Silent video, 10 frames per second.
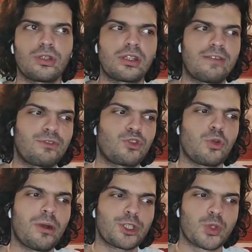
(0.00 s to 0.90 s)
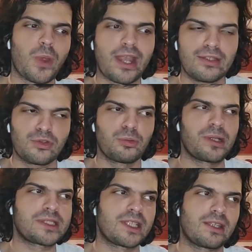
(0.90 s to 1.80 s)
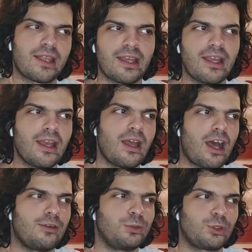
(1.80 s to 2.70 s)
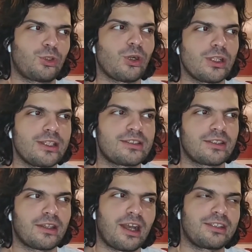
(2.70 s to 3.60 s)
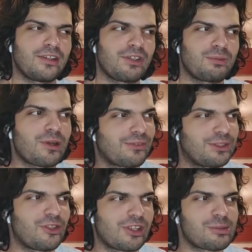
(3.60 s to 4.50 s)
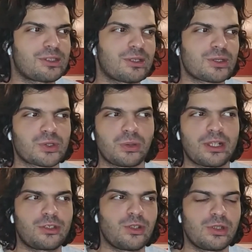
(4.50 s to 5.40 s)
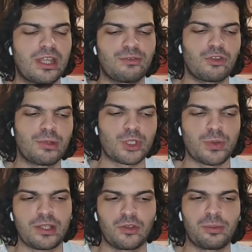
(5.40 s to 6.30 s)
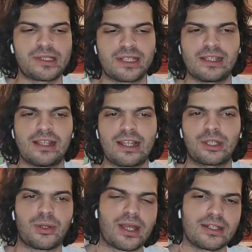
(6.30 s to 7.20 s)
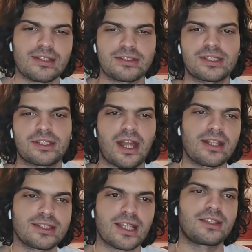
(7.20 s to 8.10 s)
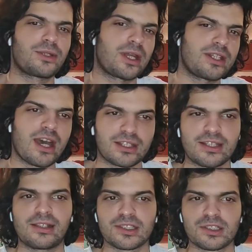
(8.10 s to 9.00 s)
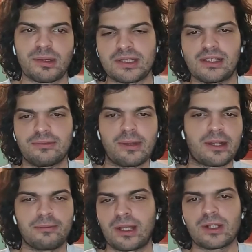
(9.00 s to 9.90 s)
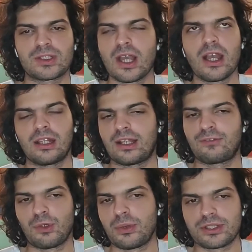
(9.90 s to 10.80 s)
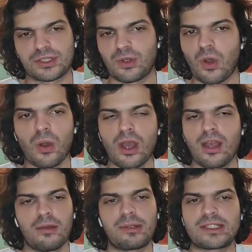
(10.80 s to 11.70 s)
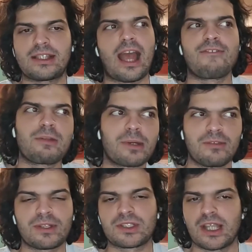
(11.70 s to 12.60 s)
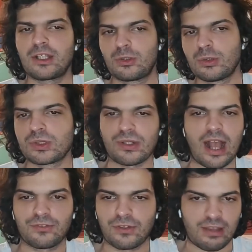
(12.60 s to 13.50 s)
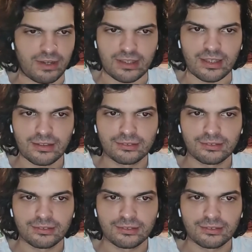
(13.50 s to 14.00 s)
give too much weight to basically, I would call it, I think with Mark we talked about it also, like don't give too much weight to basically like trends and trendy articles basically. Because like few years ago, basically everybody was saying to use React for everything.